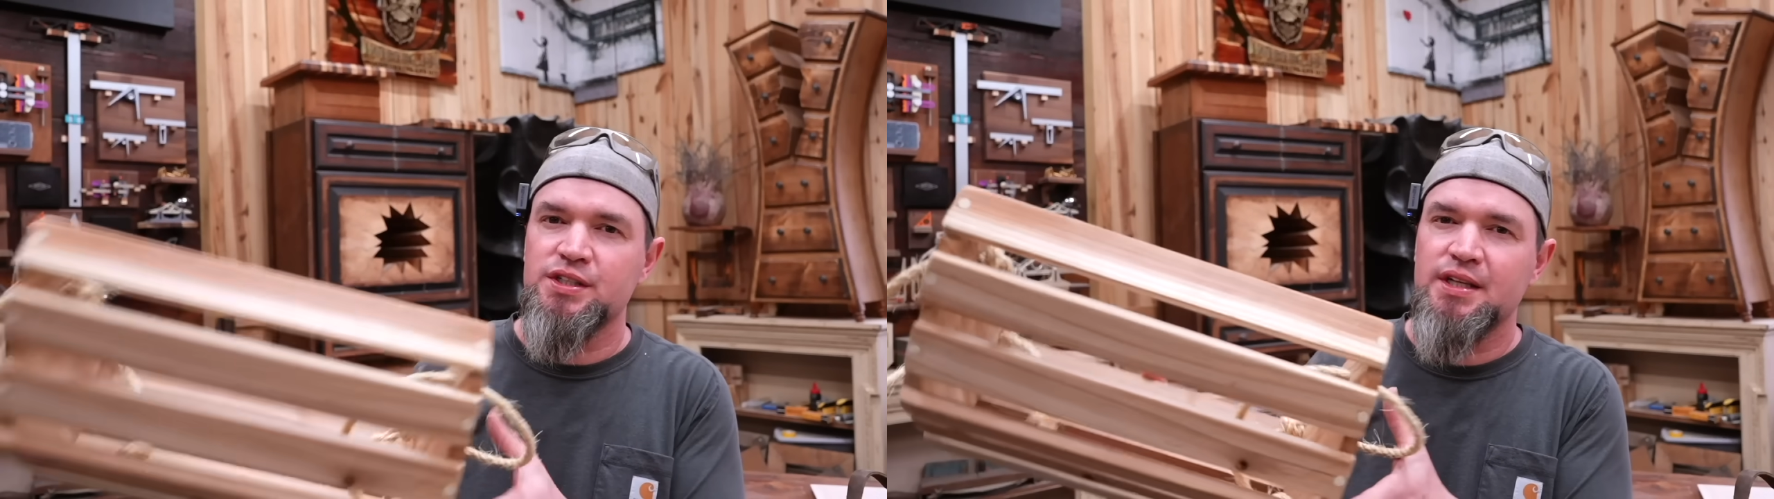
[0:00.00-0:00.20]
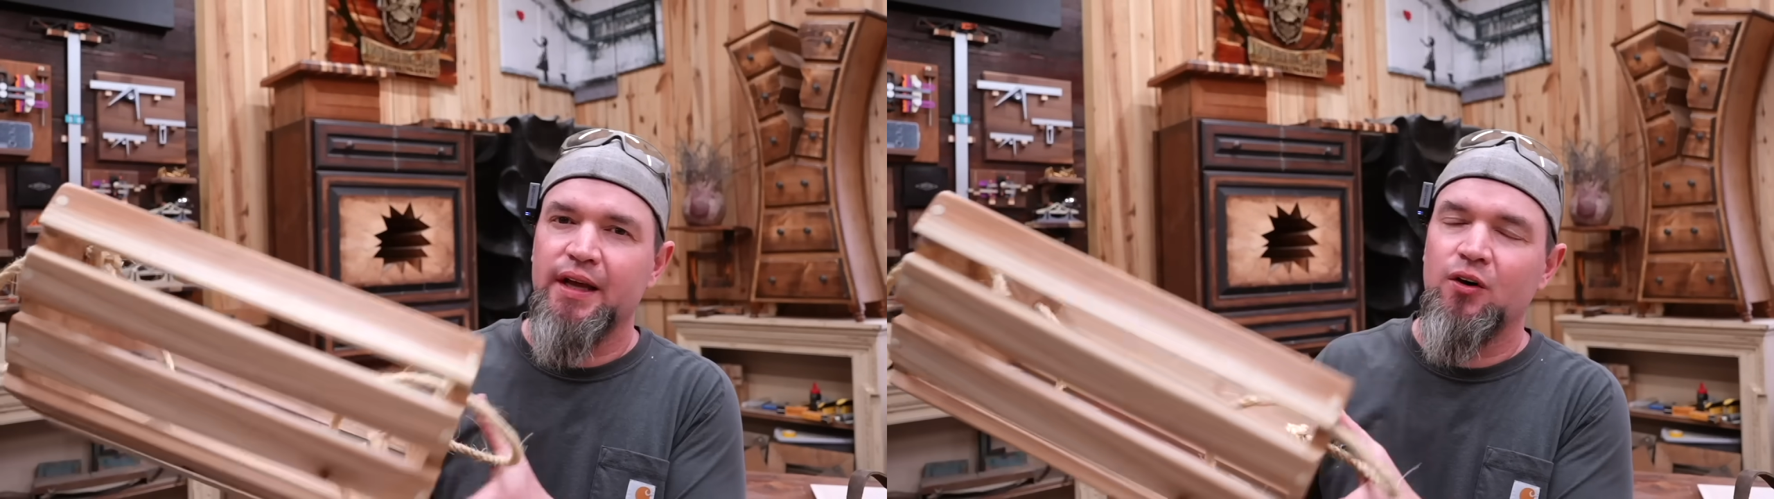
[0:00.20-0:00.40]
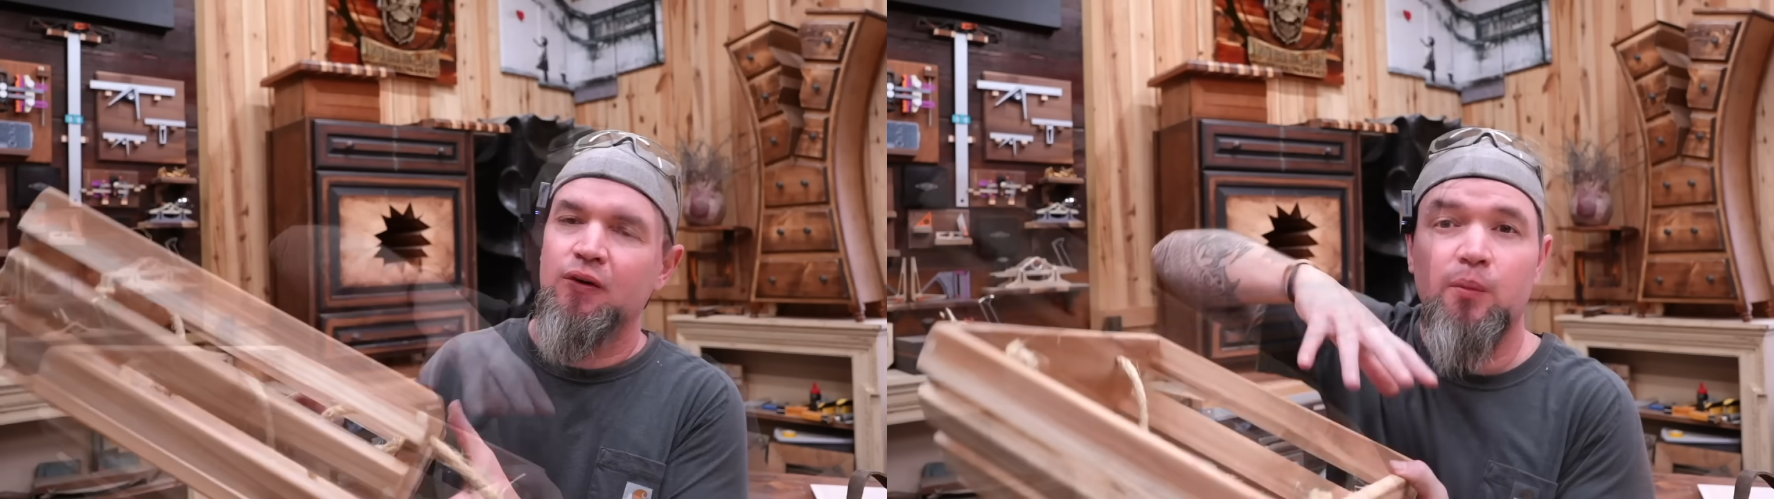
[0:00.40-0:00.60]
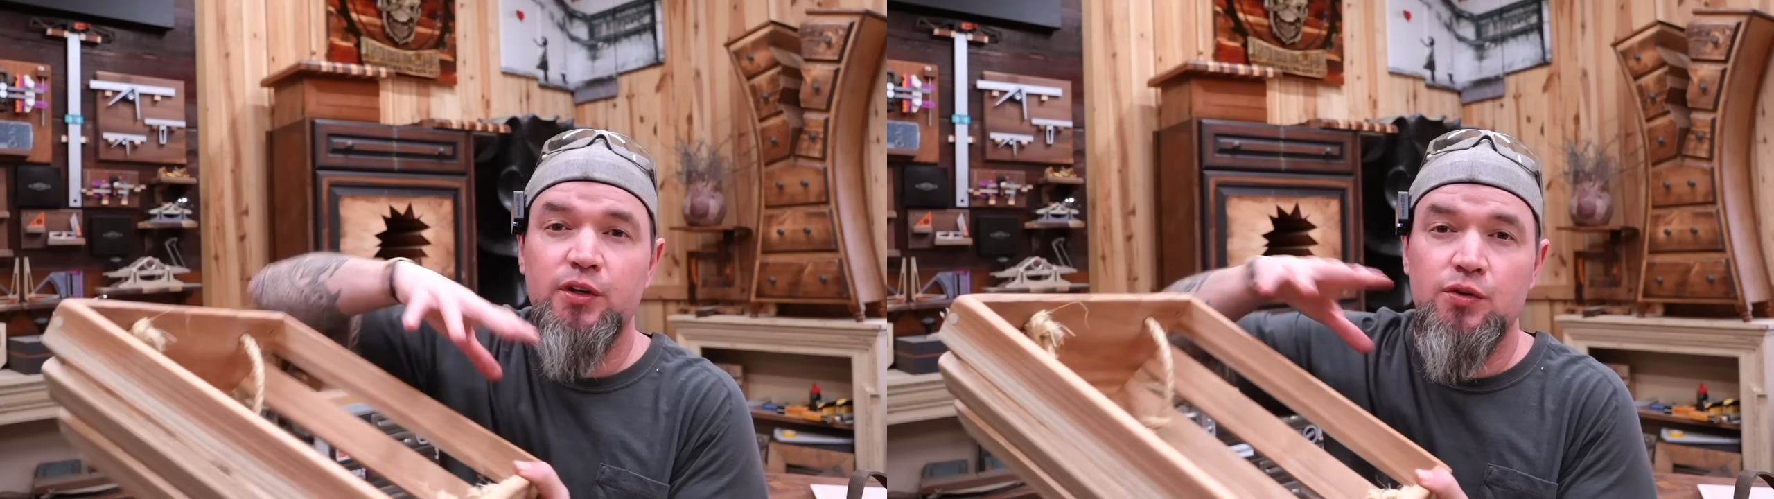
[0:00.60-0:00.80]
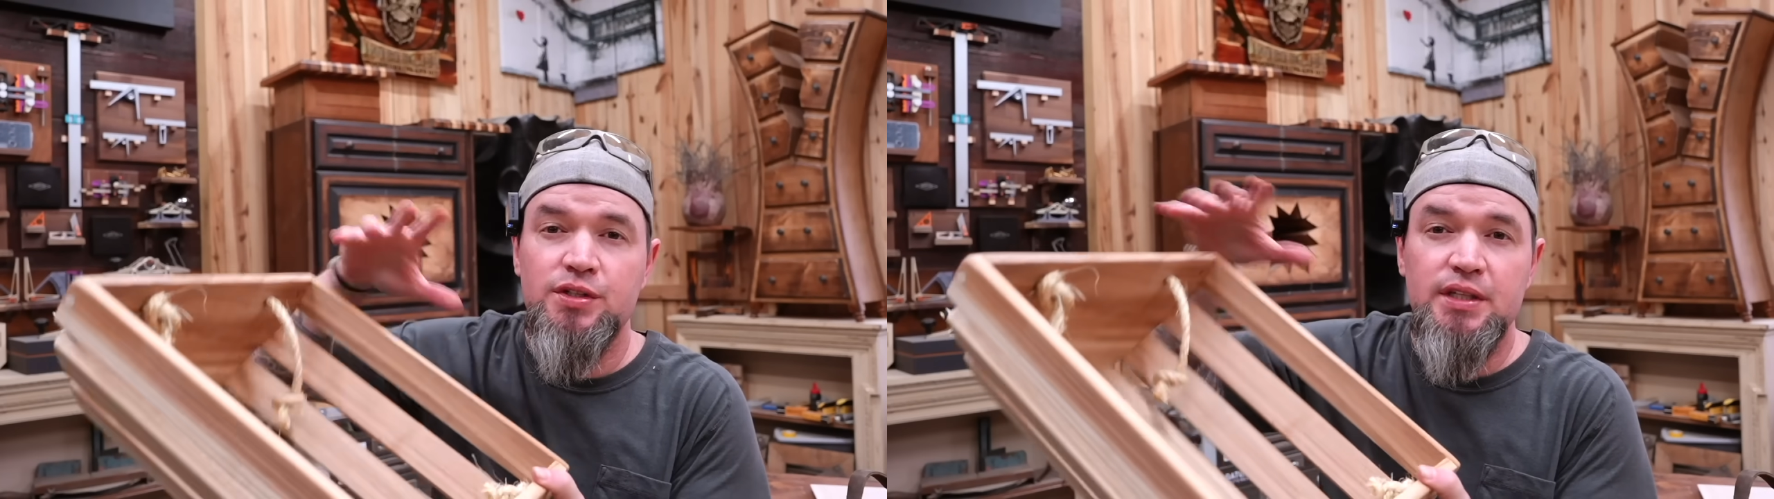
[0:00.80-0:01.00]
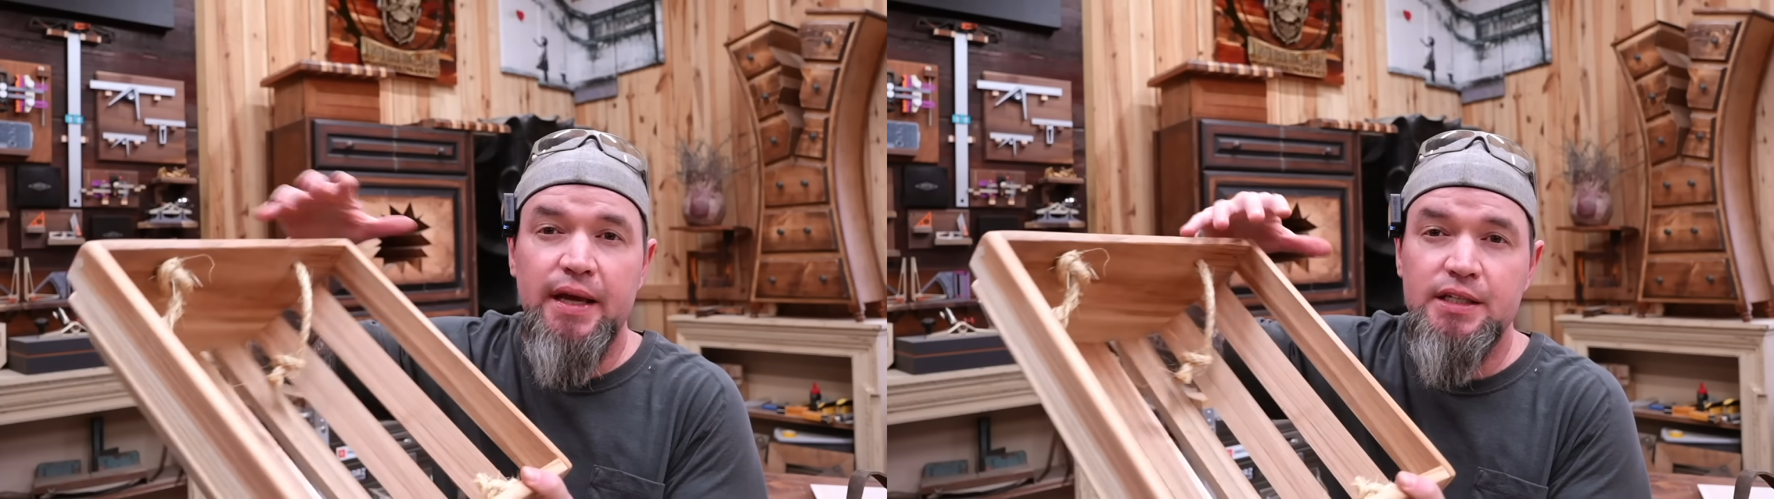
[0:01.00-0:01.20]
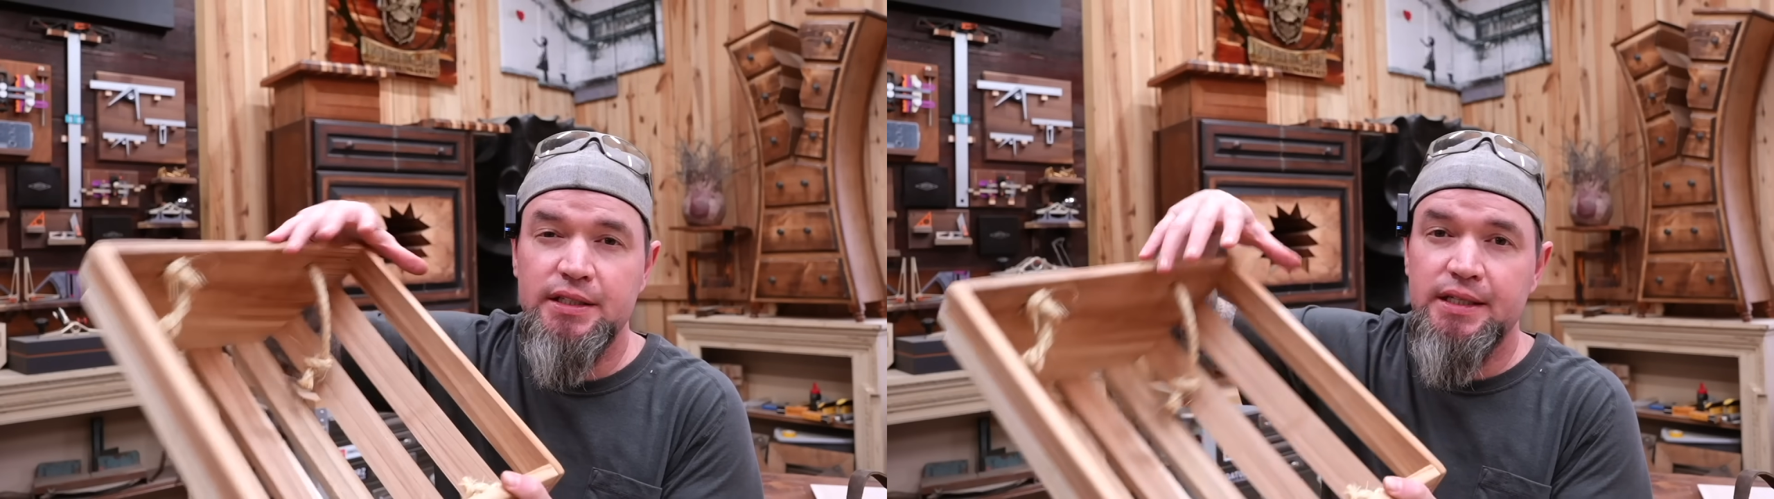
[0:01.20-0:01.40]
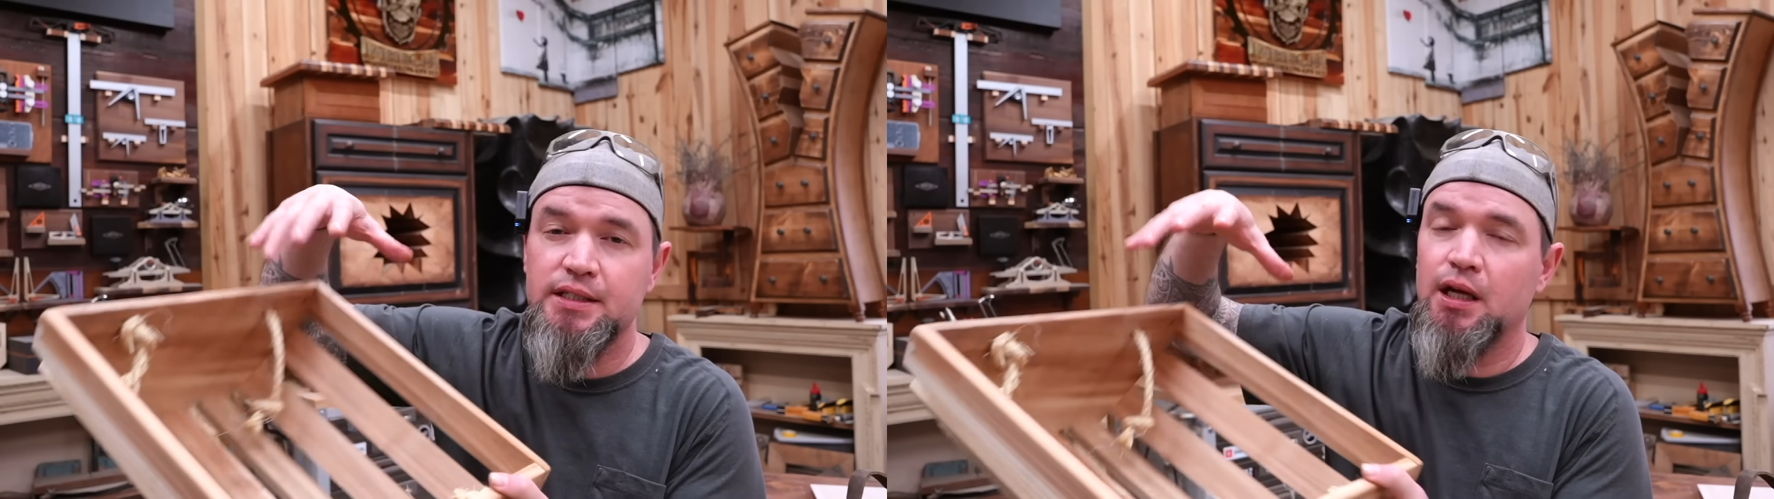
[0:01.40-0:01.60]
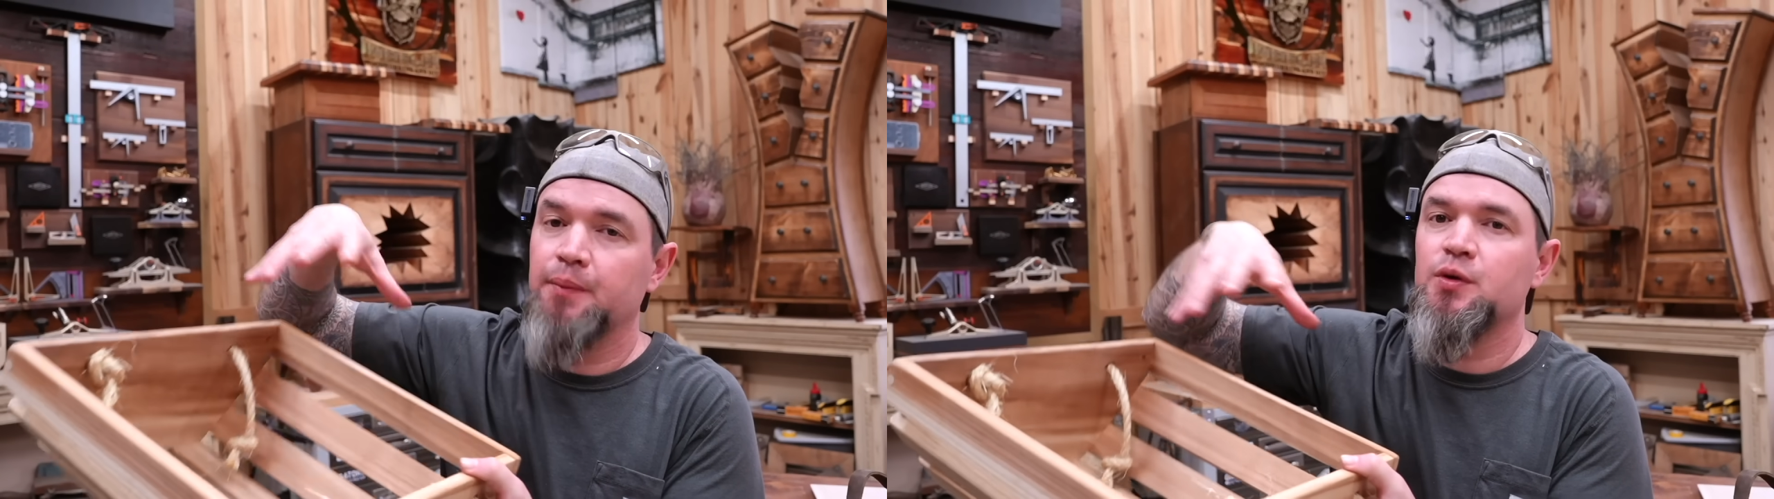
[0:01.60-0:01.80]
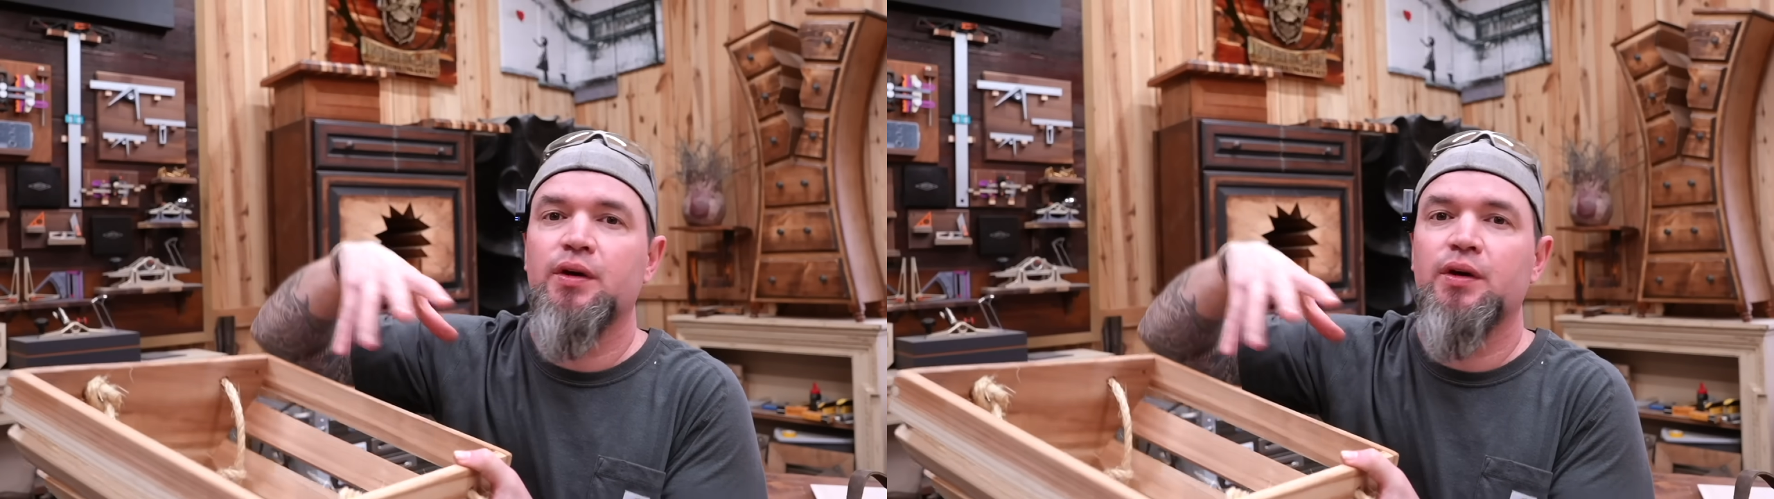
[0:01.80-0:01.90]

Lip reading: sell. And when you stage these up,